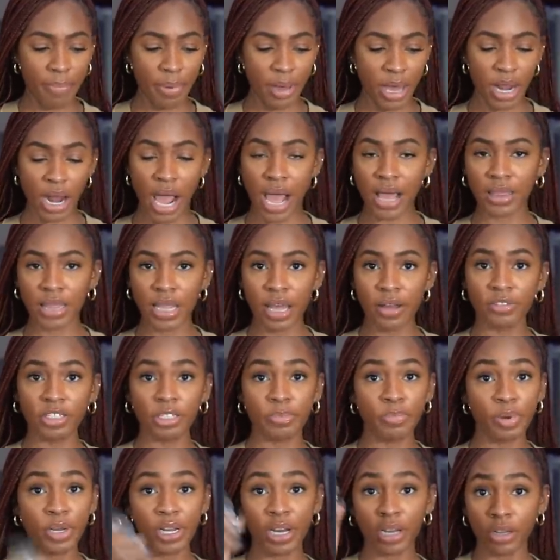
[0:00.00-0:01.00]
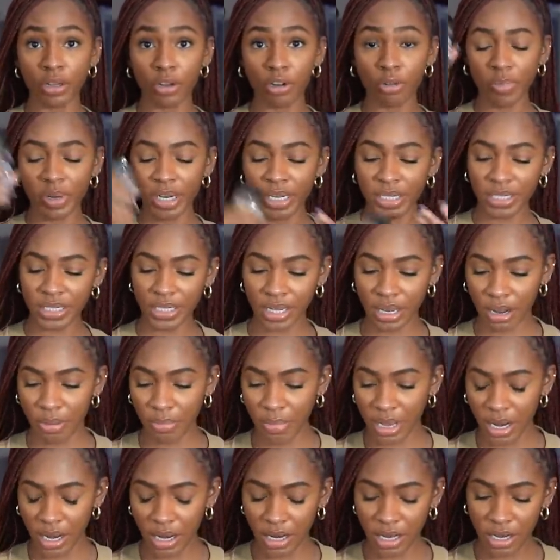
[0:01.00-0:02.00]
but I love to put a little bit of
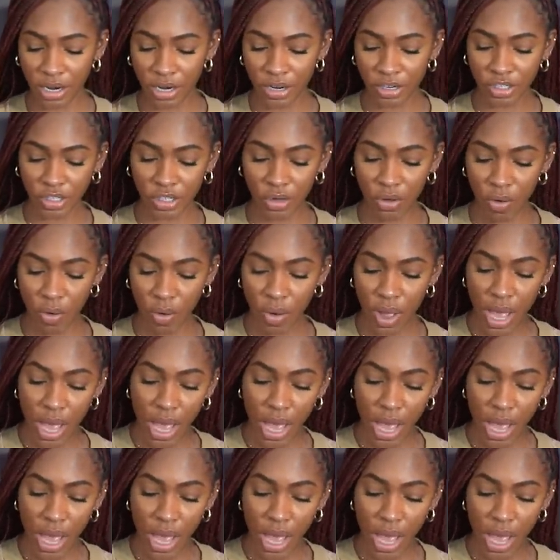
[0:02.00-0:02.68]
cinnamon in here. So